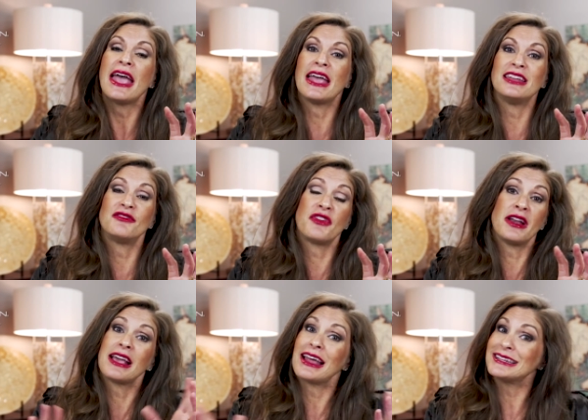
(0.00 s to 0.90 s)
And
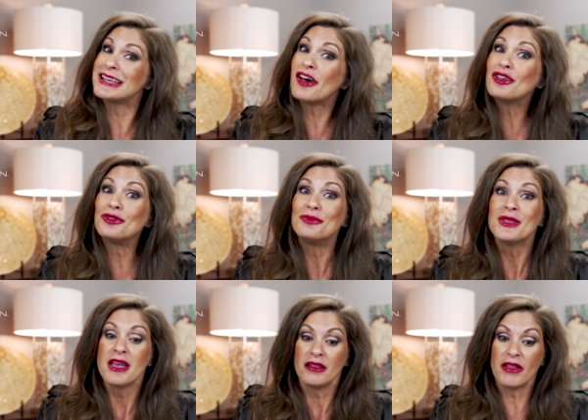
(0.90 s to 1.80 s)
friend, I got to tell you,
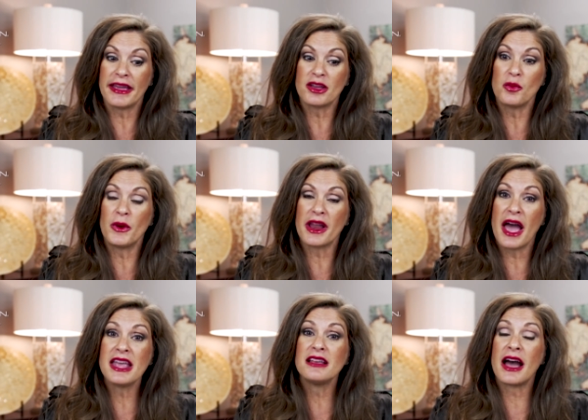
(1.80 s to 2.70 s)
like when
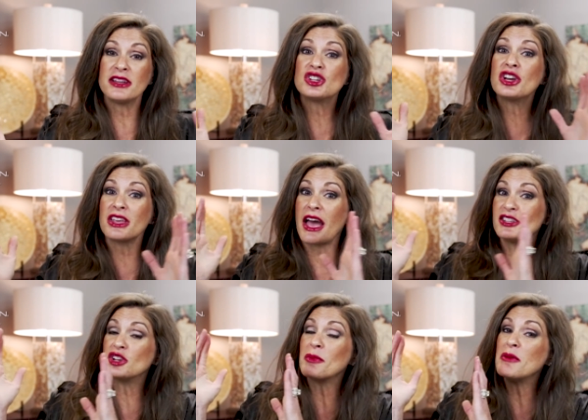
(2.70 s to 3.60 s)
I
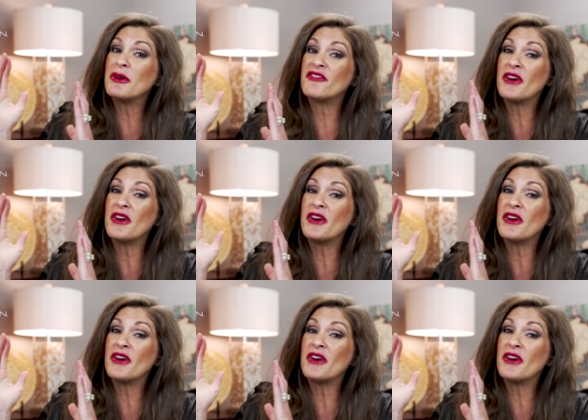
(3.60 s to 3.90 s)
took my